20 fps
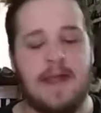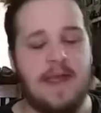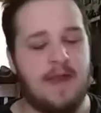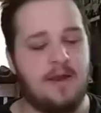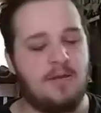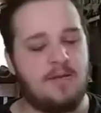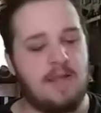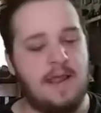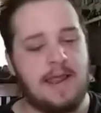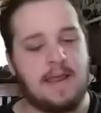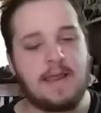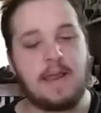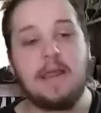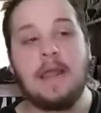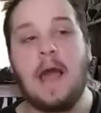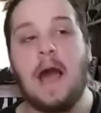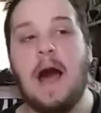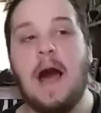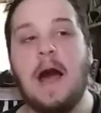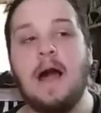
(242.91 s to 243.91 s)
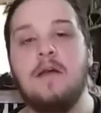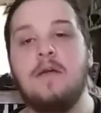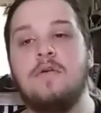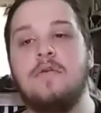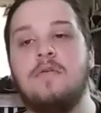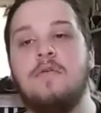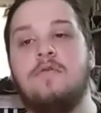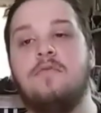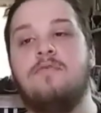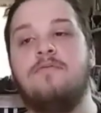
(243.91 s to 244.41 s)
and they kind
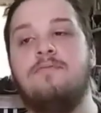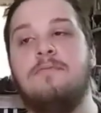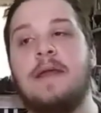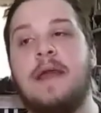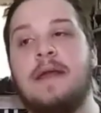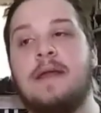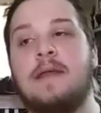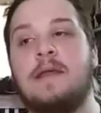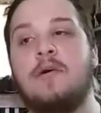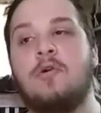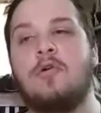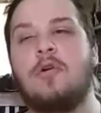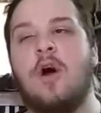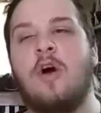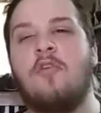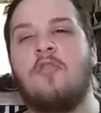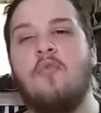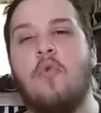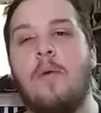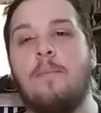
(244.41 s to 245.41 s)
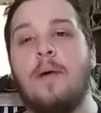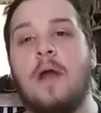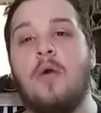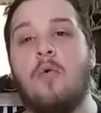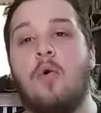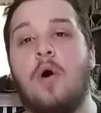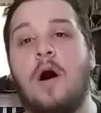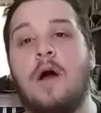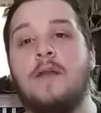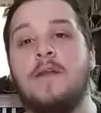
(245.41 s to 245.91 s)
of get killed off one by
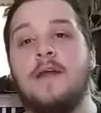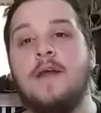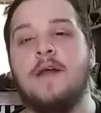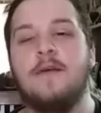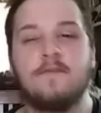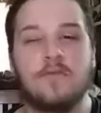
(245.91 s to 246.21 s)
one,